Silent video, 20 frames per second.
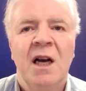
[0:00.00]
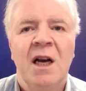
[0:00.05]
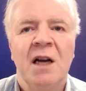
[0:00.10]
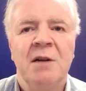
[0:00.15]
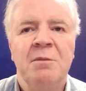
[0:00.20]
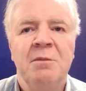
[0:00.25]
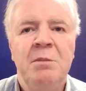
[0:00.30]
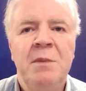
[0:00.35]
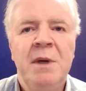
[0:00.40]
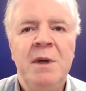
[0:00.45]

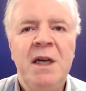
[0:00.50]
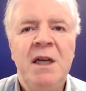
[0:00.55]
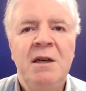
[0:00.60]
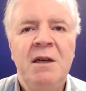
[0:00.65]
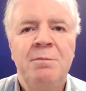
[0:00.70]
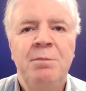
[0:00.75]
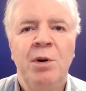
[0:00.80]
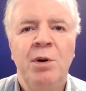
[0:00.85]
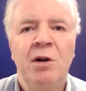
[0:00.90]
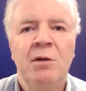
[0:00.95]
And
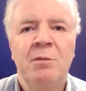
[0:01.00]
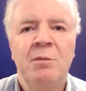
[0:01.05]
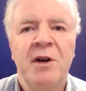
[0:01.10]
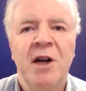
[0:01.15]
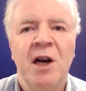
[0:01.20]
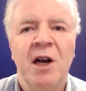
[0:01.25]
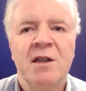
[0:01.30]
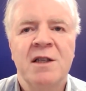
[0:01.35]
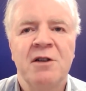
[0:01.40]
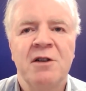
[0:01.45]
mean
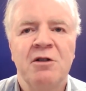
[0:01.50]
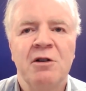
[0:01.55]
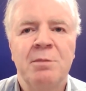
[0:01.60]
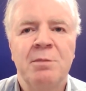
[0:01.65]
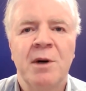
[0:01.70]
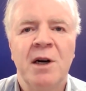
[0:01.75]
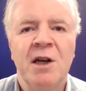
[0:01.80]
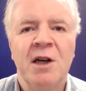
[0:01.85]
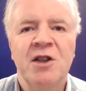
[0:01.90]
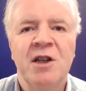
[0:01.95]
pulmonary arterial
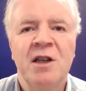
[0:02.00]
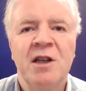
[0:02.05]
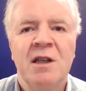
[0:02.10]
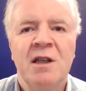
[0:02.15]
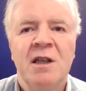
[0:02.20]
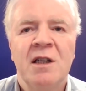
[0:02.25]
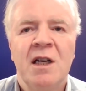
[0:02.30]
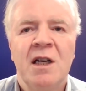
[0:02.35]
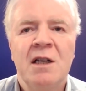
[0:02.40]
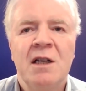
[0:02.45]
pressure
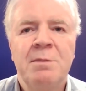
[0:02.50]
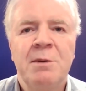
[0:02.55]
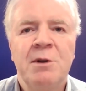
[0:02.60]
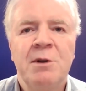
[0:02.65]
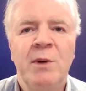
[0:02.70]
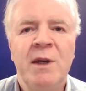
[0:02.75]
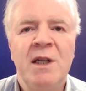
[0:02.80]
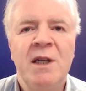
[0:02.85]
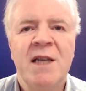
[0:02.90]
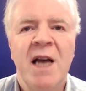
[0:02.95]
is
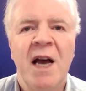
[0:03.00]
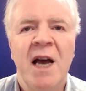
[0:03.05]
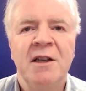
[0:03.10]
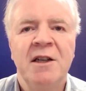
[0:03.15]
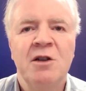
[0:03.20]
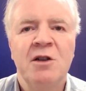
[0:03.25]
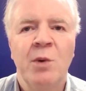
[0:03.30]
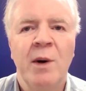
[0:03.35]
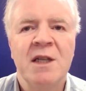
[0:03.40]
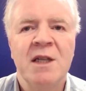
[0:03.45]
between 10
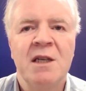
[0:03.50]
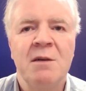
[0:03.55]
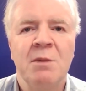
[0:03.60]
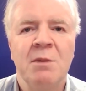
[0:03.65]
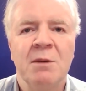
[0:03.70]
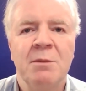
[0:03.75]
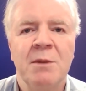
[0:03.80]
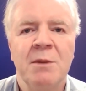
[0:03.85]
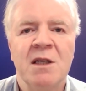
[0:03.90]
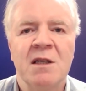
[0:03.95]
and 20
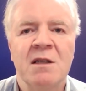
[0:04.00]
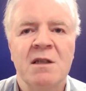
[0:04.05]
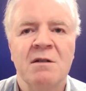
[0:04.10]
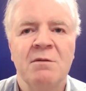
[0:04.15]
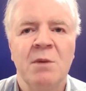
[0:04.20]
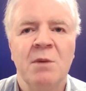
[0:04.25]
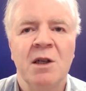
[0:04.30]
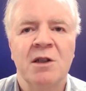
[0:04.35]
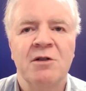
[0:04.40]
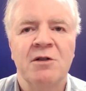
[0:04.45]
millimeters of
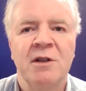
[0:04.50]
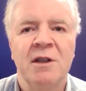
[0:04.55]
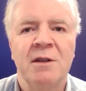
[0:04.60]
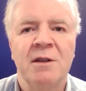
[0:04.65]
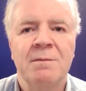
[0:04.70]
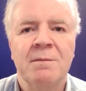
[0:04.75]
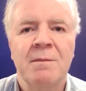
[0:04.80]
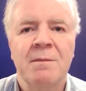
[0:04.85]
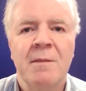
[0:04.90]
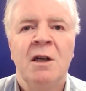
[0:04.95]
mercury.
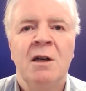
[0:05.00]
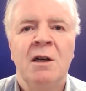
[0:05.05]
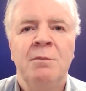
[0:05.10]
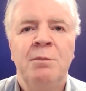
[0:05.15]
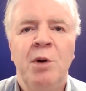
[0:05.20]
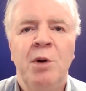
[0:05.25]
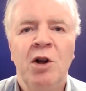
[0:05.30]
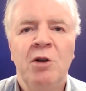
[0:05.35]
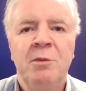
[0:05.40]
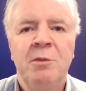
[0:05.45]

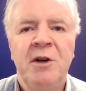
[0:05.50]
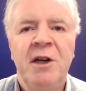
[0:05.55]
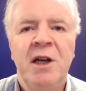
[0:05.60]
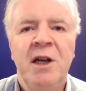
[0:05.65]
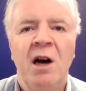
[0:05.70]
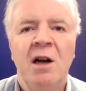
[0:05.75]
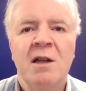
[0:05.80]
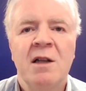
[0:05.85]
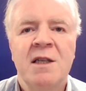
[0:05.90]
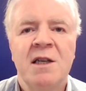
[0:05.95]

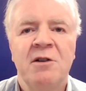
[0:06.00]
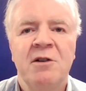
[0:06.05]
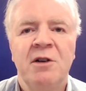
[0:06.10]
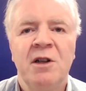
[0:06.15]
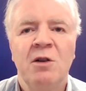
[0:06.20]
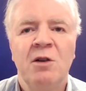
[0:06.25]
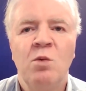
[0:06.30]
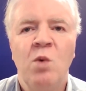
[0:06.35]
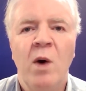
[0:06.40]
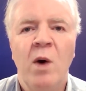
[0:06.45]
Pulmonary
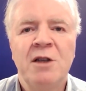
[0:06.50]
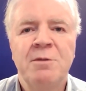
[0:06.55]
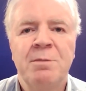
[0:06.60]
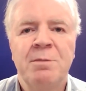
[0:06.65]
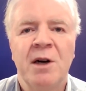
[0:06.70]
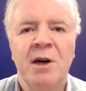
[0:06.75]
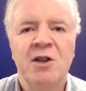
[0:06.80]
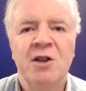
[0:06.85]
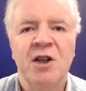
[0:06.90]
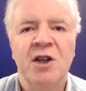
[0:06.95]
arterial wedge
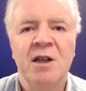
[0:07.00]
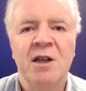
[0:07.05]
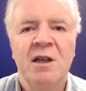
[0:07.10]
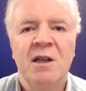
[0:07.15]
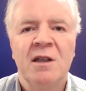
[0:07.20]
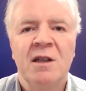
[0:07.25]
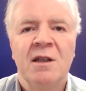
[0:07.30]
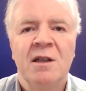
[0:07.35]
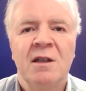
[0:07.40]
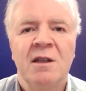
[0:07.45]
pressure
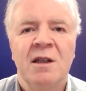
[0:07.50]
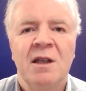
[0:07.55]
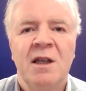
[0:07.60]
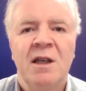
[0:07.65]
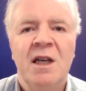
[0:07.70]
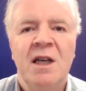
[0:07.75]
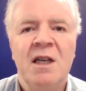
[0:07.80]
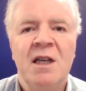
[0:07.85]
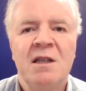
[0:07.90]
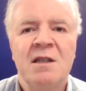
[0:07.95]

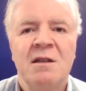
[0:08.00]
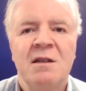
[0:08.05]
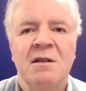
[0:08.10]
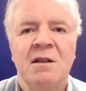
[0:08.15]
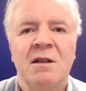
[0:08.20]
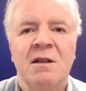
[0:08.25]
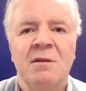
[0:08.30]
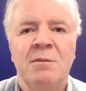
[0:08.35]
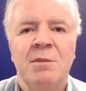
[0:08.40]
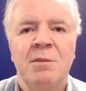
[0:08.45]
is
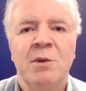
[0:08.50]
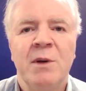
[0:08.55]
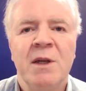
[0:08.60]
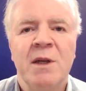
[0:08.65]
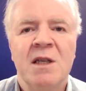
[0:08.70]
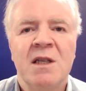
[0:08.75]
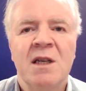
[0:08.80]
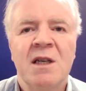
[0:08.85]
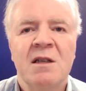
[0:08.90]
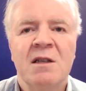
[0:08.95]
between
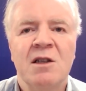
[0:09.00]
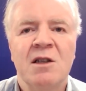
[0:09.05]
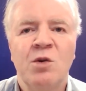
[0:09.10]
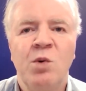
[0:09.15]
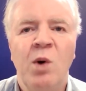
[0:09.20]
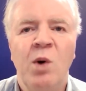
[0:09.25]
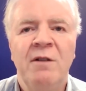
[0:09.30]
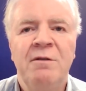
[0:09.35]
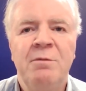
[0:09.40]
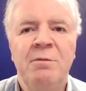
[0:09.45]
6 and
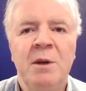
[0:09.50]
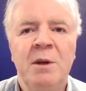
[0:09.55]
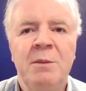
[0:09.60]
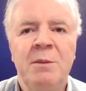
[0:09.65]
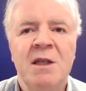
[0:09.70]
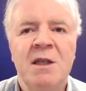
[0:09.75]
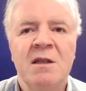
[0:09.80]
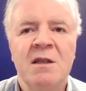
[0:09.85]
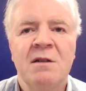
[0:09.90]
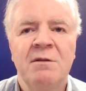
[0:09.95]
12
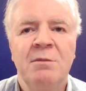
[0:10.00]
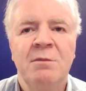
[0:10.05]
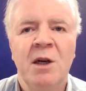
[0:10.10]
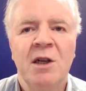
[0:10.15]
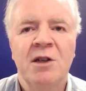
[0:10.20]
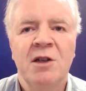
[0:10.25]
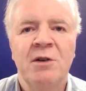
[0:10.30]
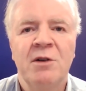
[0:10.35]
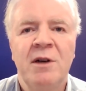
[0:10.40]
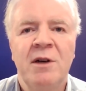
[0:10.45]
millimeters of
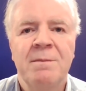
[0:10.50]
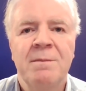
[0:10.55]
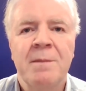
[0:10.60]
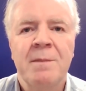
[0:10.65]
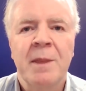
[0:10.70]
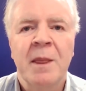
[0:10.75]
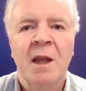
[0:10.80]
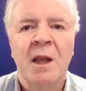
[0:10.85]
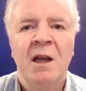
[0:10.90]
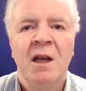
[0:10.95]
mercury.
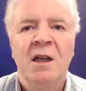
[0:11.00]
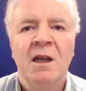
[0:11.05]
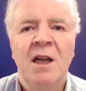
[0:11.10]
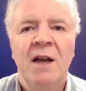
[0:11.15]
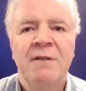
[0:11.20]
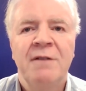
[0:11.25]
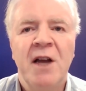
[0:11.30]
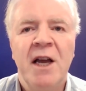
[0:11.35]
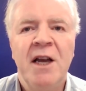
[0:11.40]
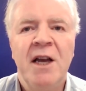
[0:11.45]

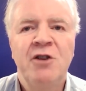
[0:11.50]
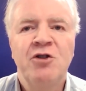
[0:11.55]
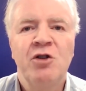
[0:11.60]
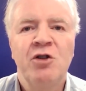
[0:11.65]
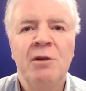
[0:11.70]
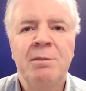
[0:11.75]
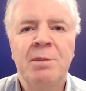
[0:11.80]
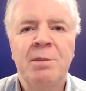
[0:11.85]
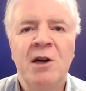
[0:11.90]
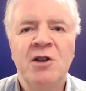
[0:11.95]
Left
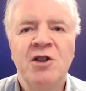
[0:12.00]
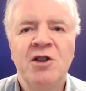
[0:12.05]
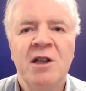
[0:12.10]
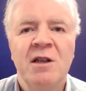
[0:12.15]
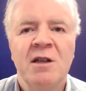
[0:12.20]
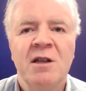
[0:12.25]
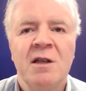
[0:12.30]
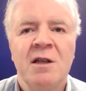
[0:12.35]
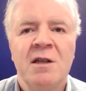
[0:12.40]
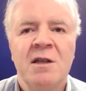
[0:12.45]
atrial pressure,
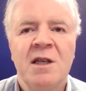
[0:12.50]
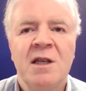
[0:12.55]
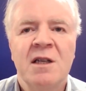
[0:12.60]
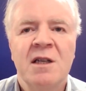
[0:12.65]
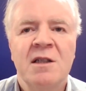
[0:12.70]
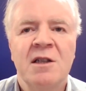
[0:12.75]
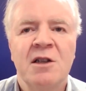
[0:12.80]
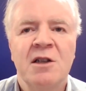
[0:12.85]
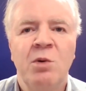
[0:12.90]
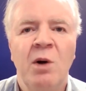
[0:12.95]

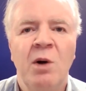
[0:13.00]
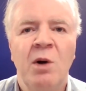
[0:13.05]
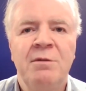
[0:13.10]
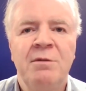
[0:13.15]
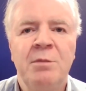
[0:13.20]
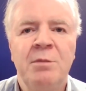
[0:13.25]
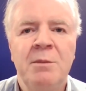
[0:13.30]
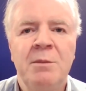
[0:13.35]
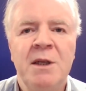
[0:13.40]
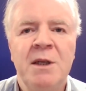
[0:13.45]
6 to
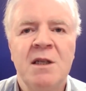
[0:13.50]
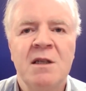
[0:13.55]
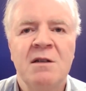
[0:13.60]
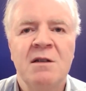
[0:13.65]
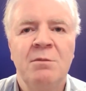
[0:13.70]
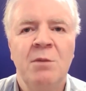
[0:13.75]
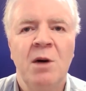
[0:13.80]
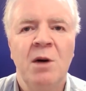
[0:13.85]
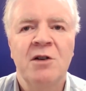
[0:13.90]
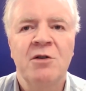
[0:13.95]
12 millimeters
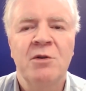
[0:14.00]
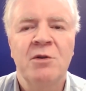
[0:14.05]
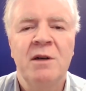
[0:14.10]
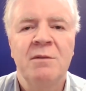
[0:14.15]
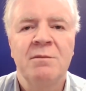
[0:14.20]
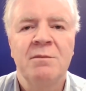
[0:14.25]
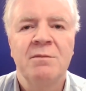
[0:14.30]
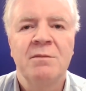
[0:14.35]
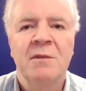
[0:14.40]
of mercury.